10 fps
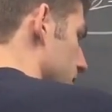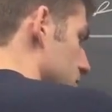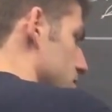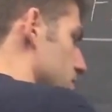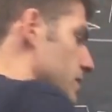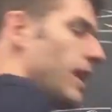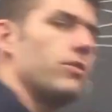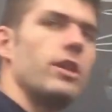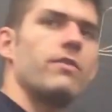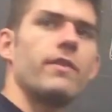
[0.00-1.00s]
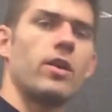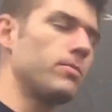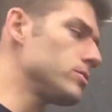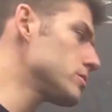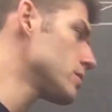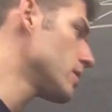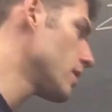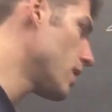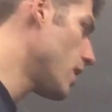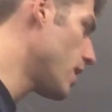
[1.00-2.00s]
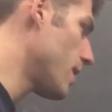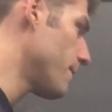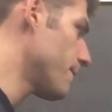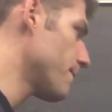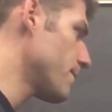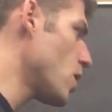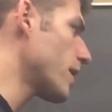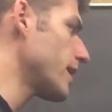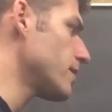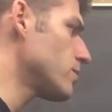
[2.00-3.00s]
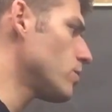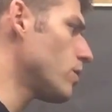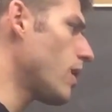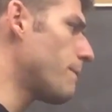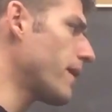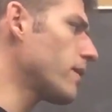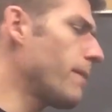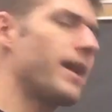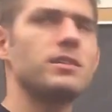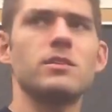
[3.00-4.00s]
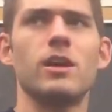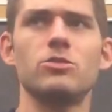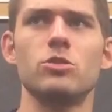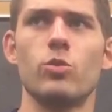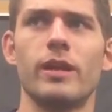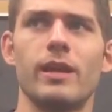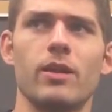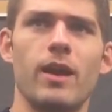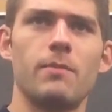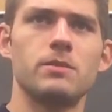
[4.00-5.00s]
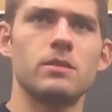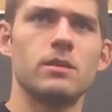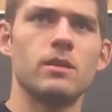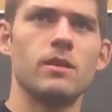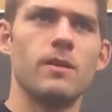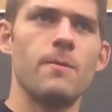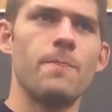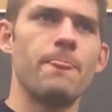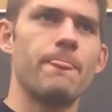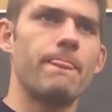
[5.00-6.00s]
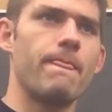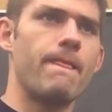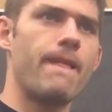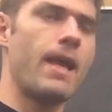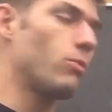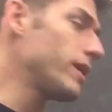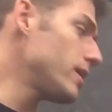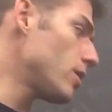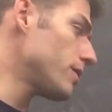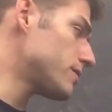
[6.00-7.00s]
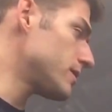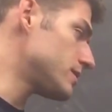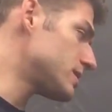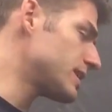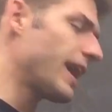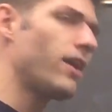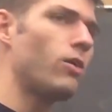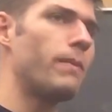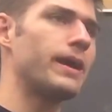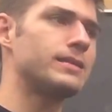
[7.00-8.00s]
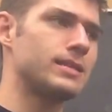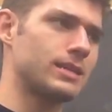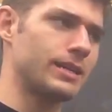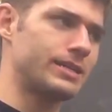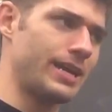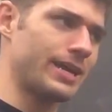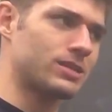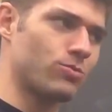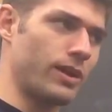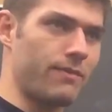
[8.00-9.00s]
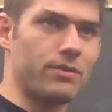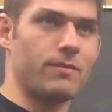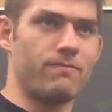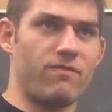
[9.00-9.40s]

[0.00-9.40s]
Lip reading: they just gave you different variables. Okay, well, apparent mass is 120 kilograms. And we know that the scale basically takes whatever the